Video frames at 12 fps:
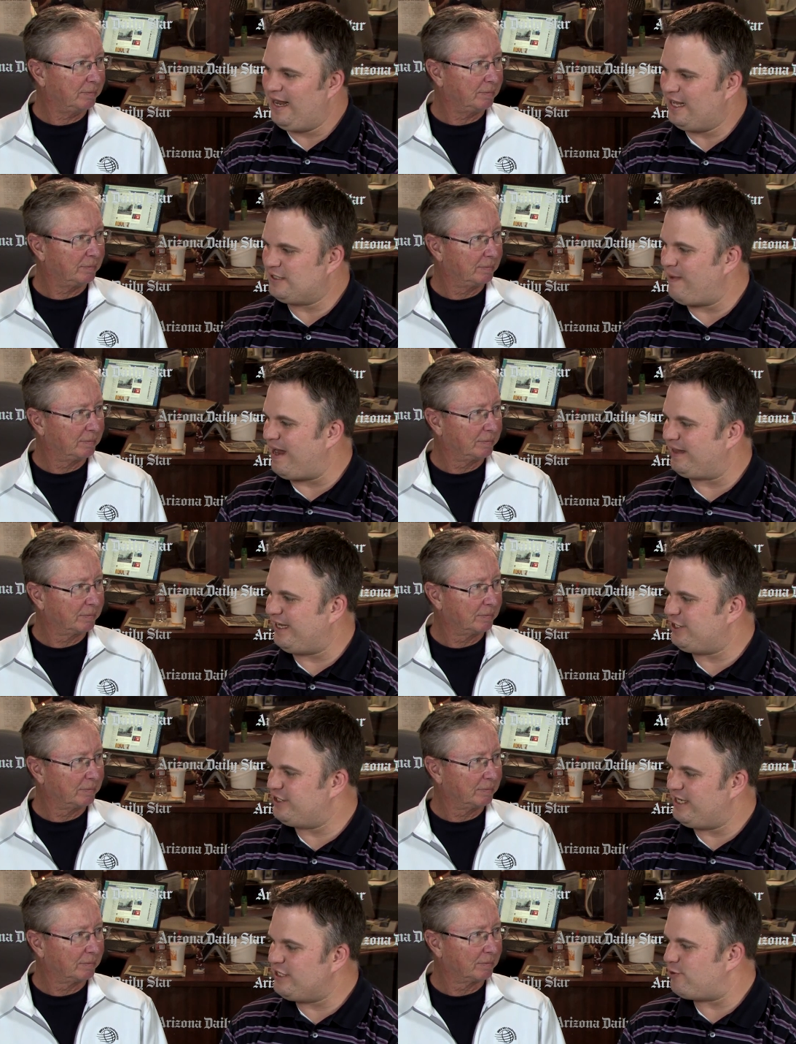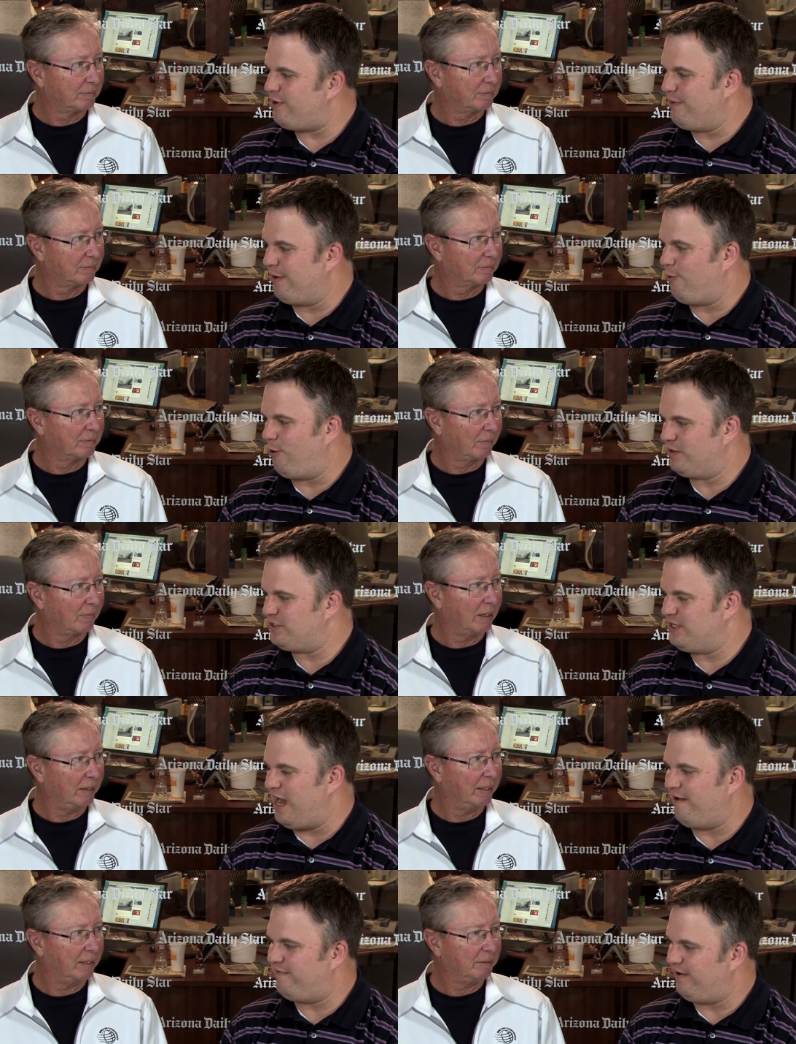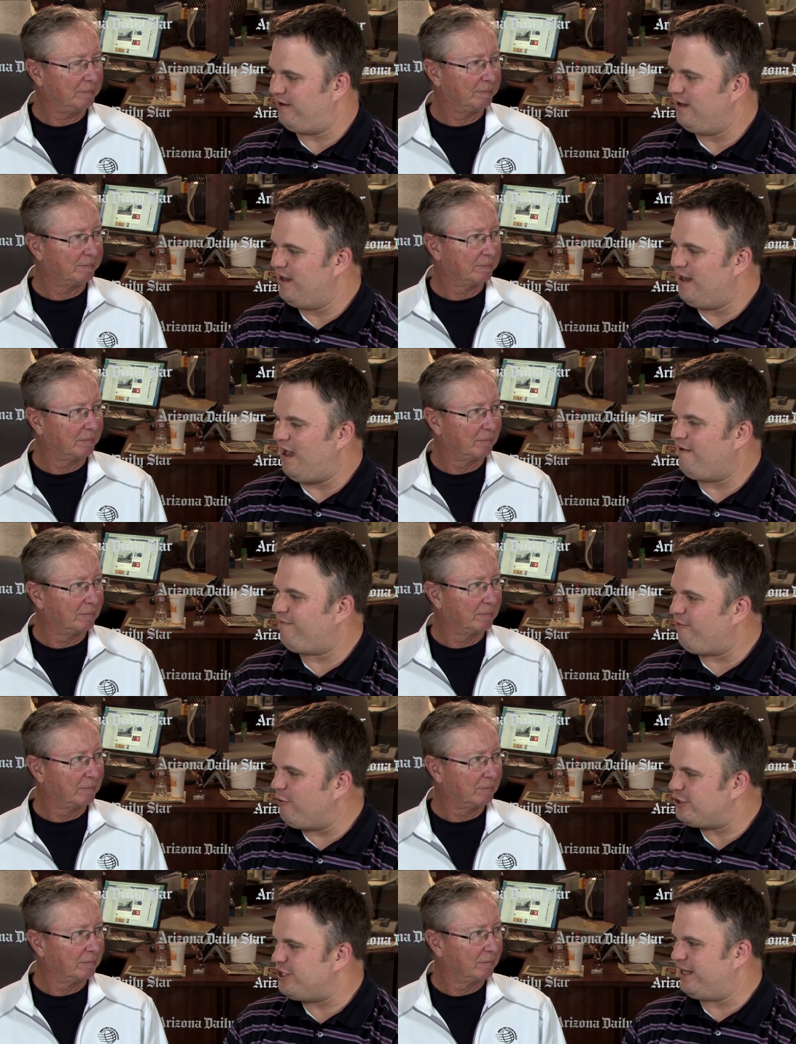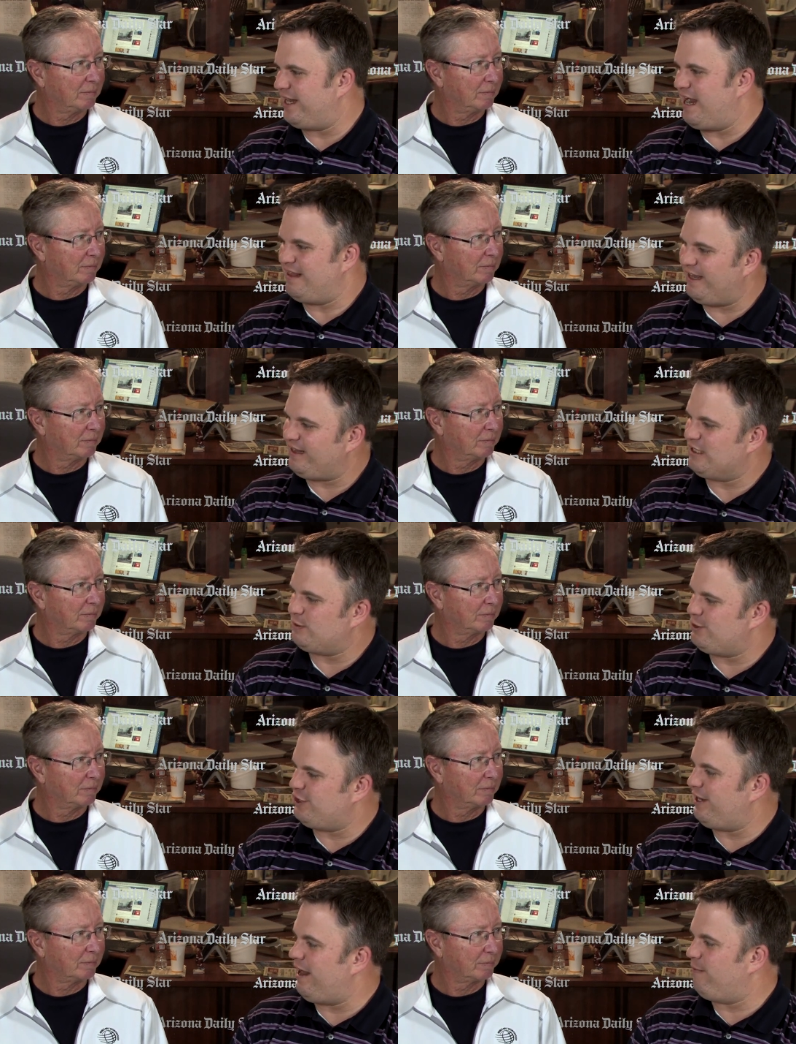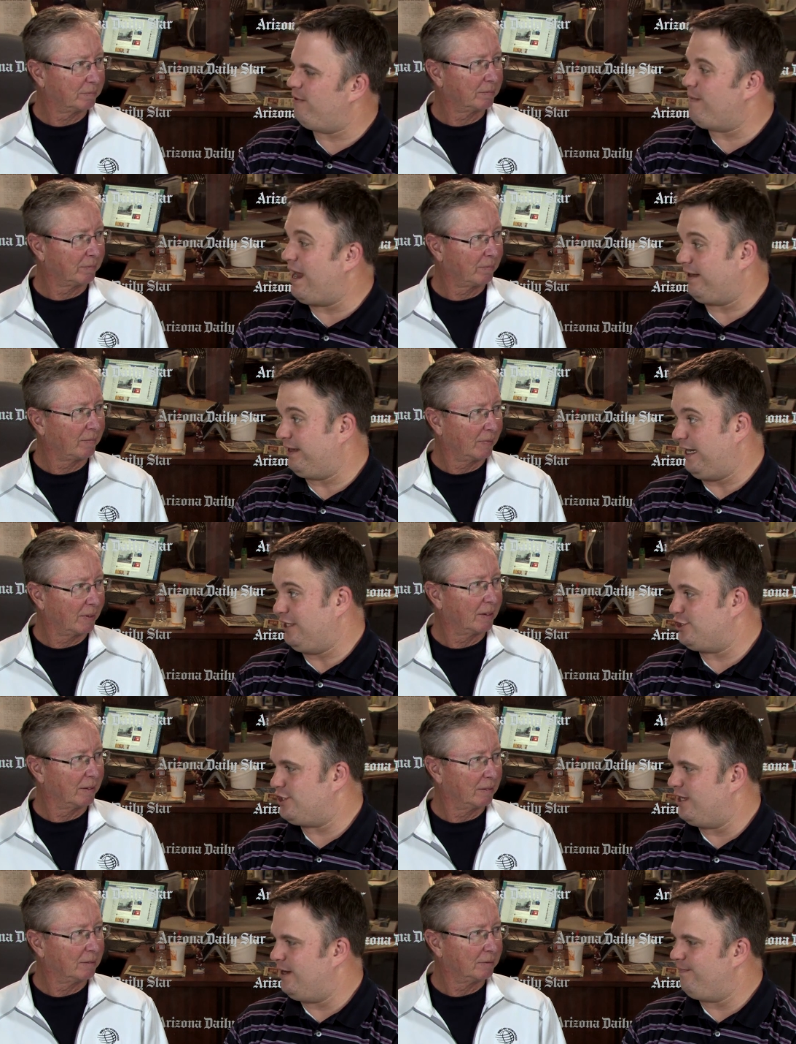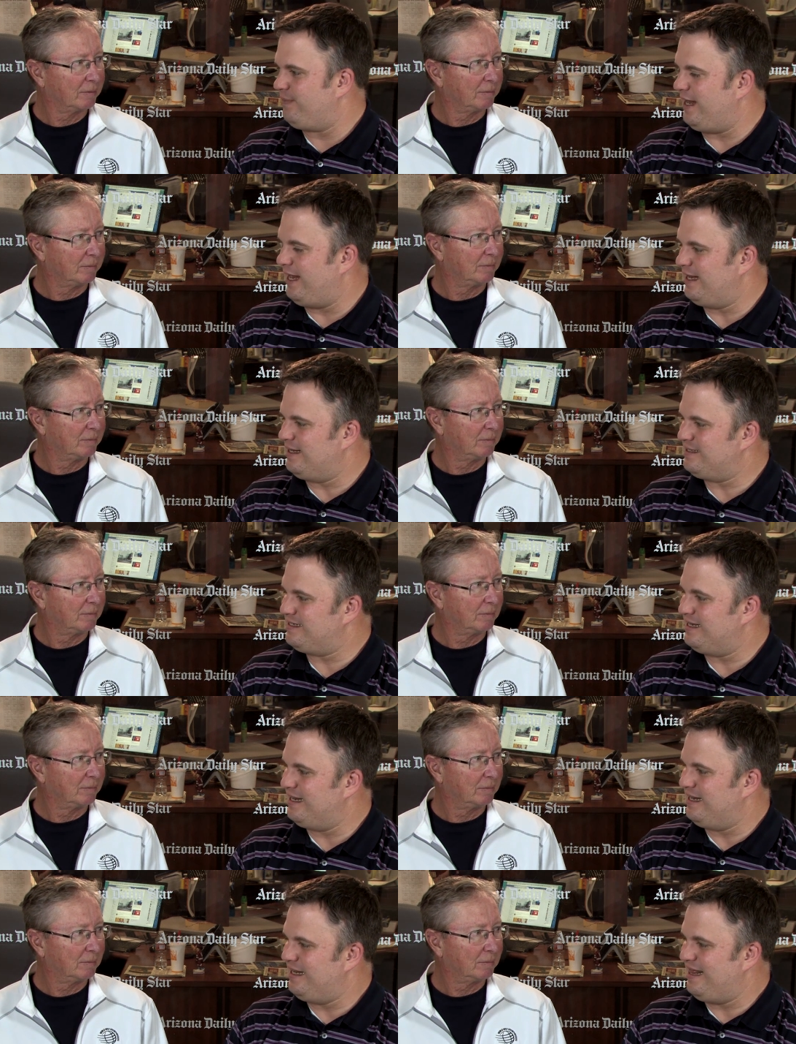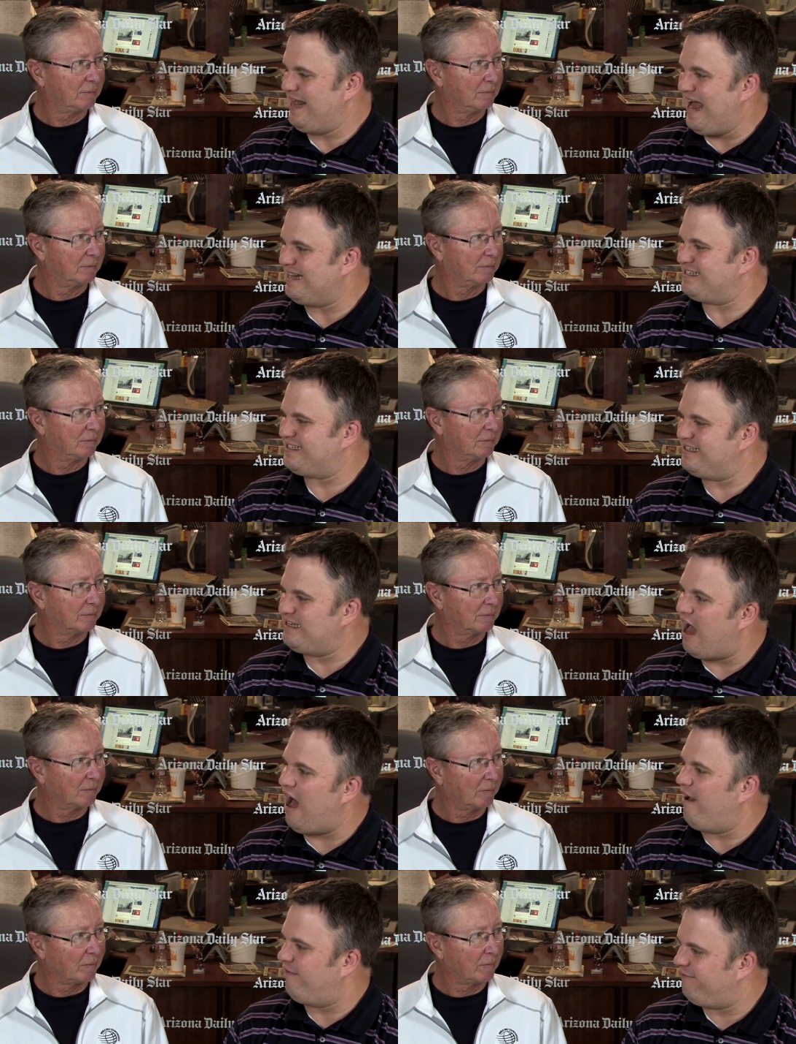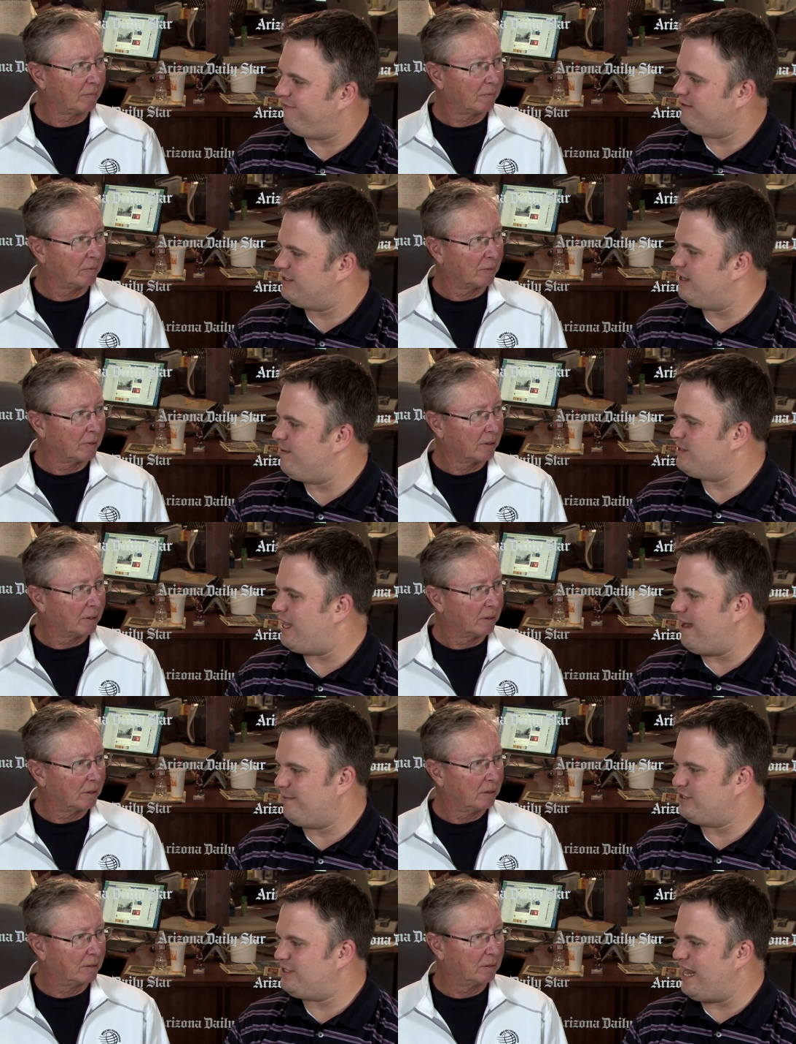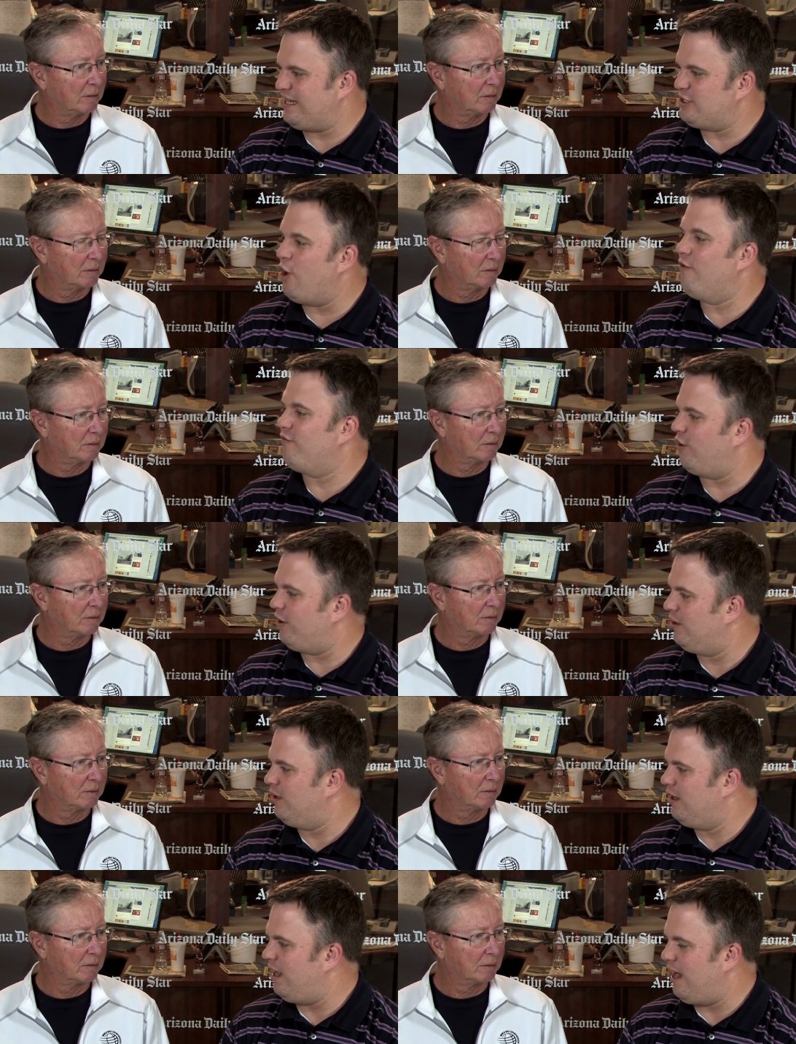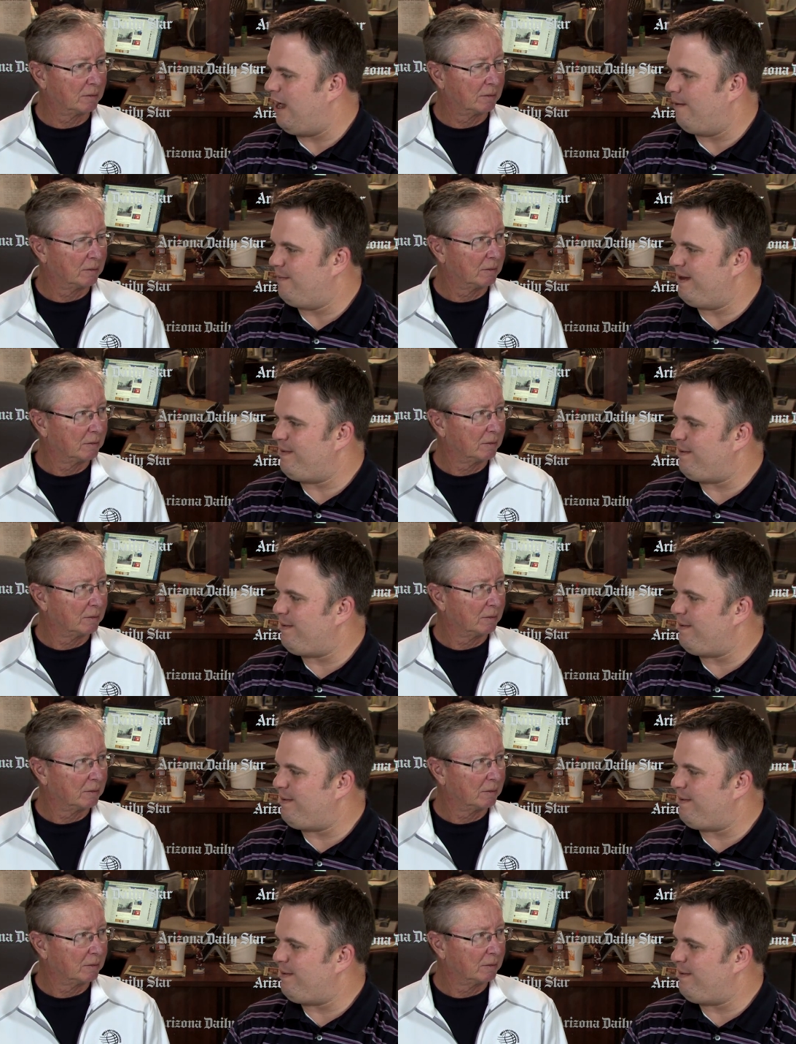Speaker 1: It's Mike Leach's injury report stuff. Yeah. And unfortunately, I think that's what you get with Mike Leach is that stuff sometimes takes over um, and